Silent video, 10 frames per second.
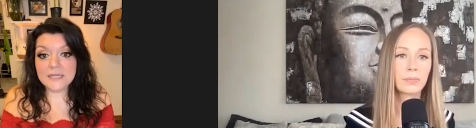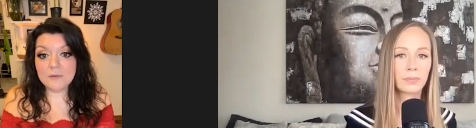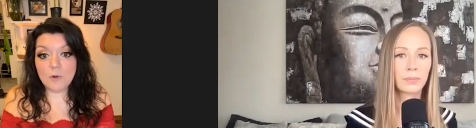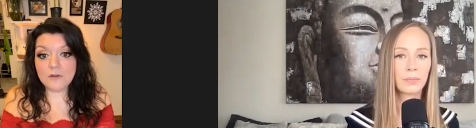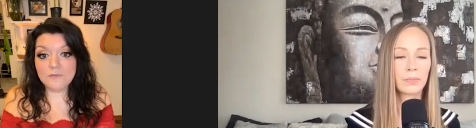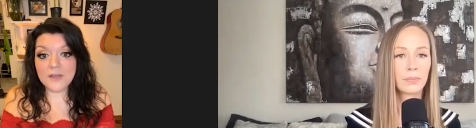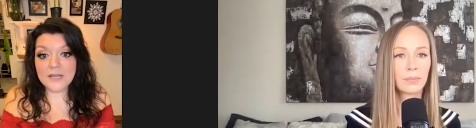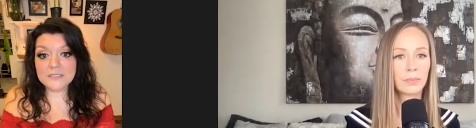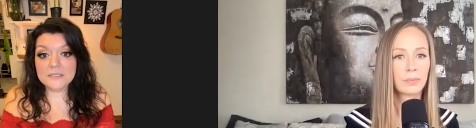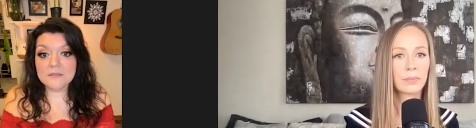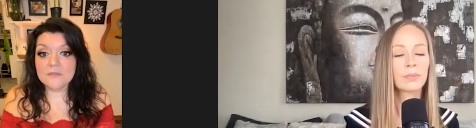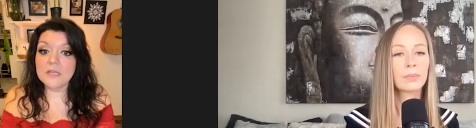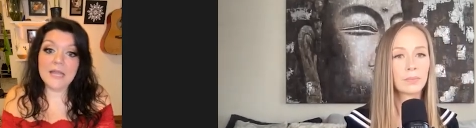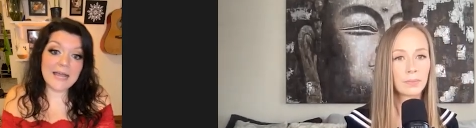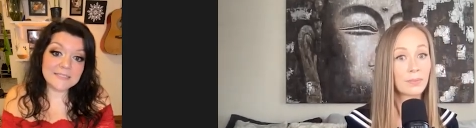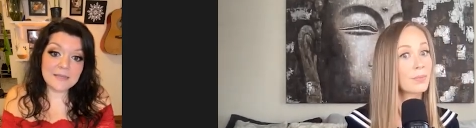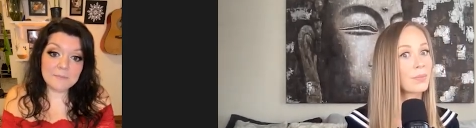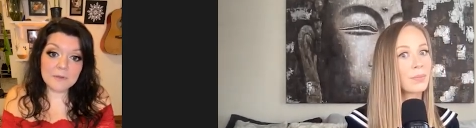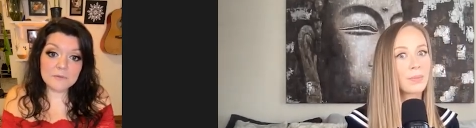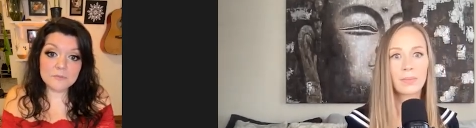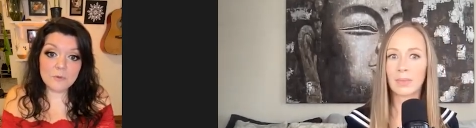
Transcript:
Speaker 1: day water fast the last time I was